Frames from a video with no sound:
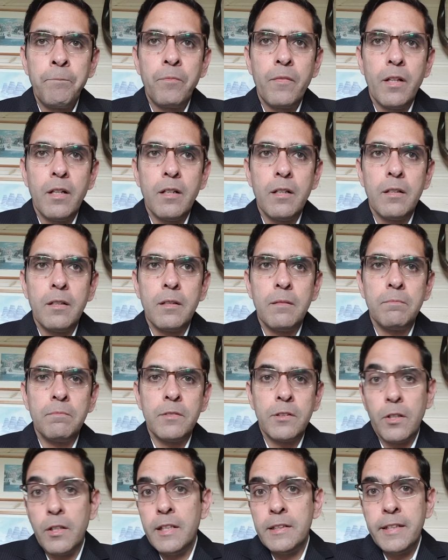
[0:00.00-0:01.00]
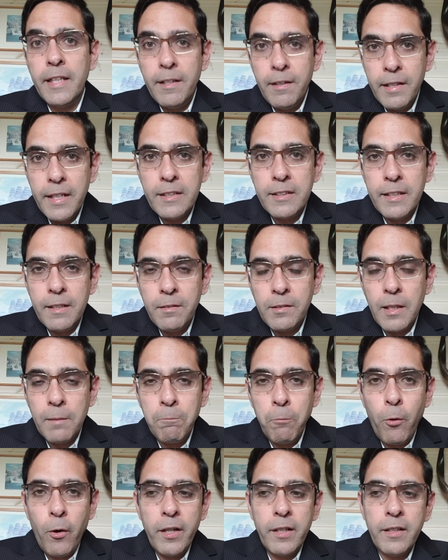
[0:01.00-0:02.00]
So you see what the
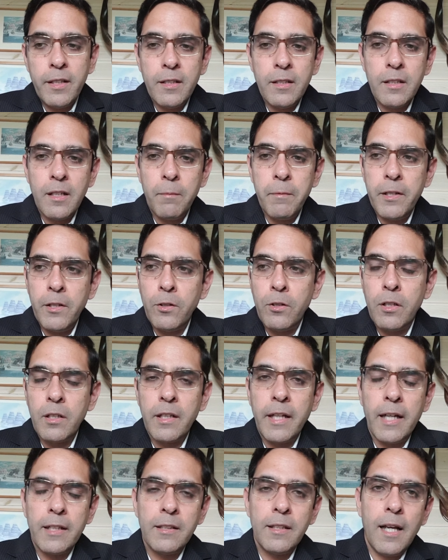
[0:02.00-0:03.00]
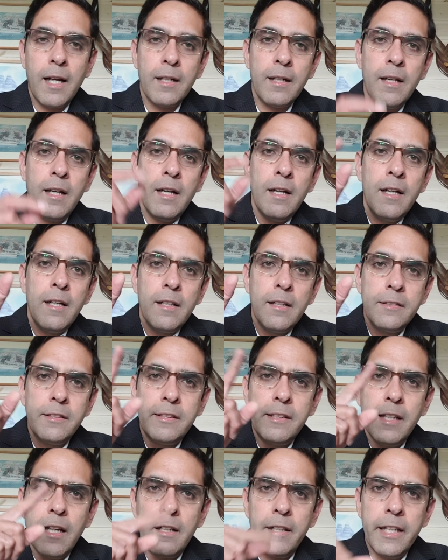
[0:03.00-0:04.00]
point here. You could get that
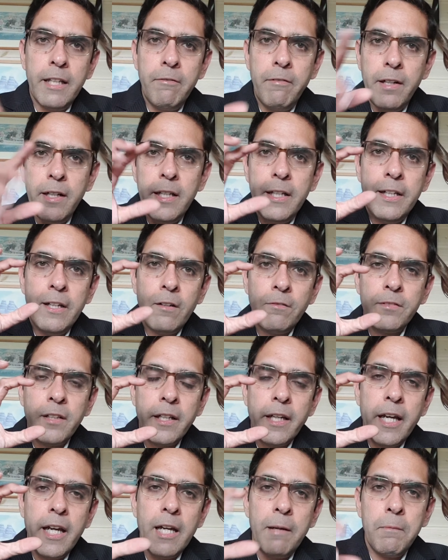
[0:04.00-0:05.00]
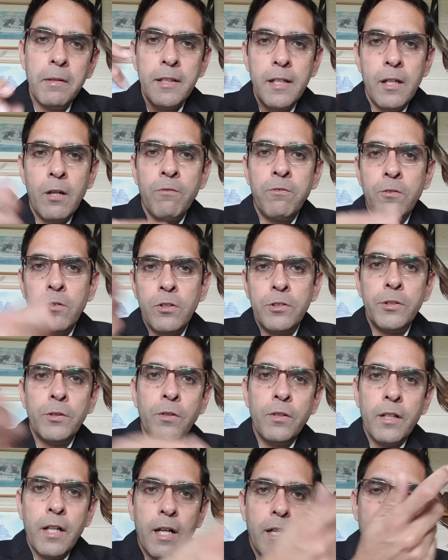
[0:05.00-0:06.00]
DVD of the game, and then of course you
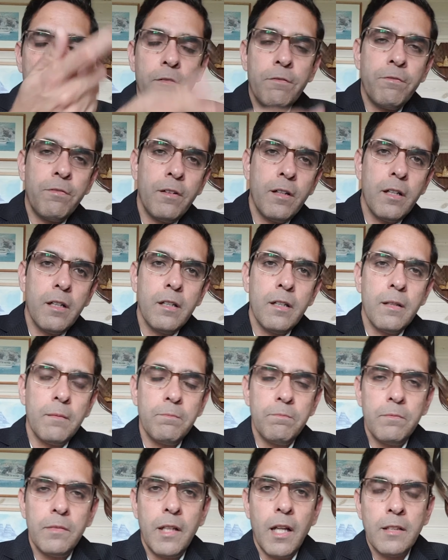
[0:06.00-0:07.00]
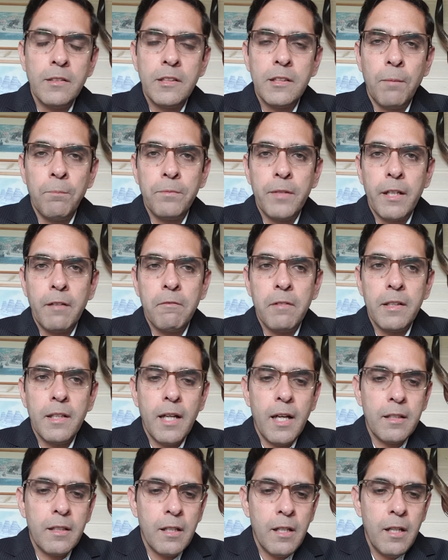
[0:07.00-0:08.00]
could have done something with
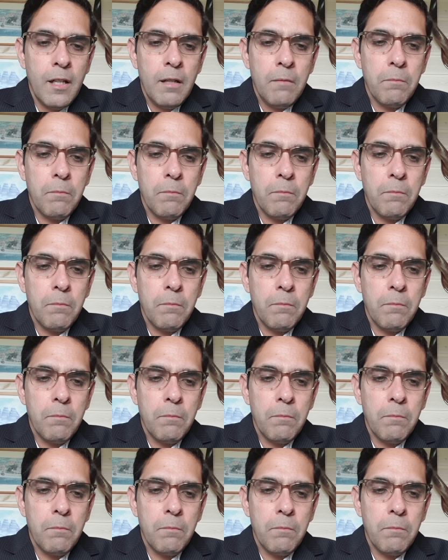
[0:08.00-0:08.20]
that.